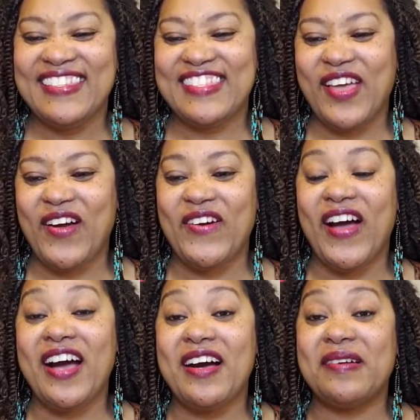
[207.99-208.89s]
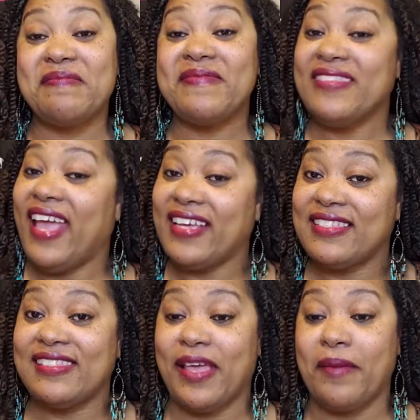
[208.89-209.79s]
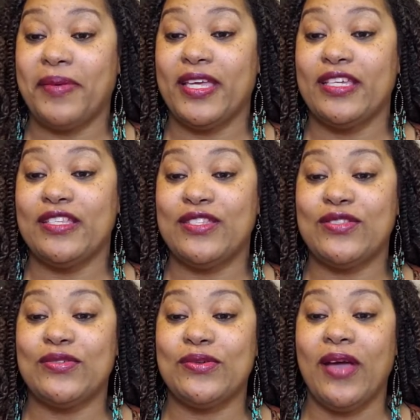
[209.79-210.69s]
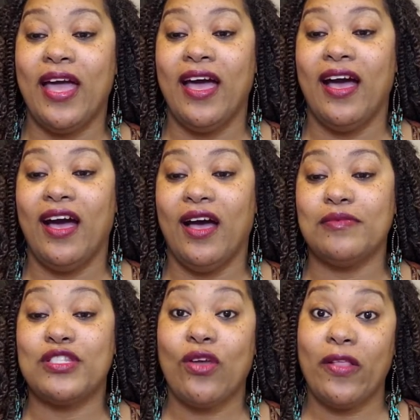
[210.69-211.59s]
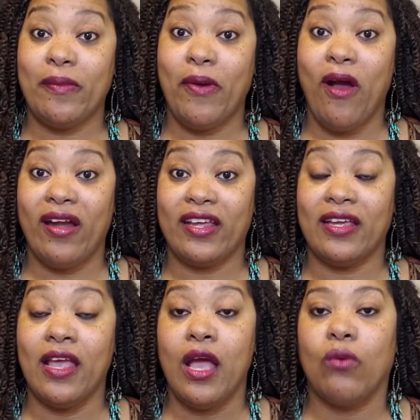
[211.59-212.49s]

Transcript: So next step is to start the party.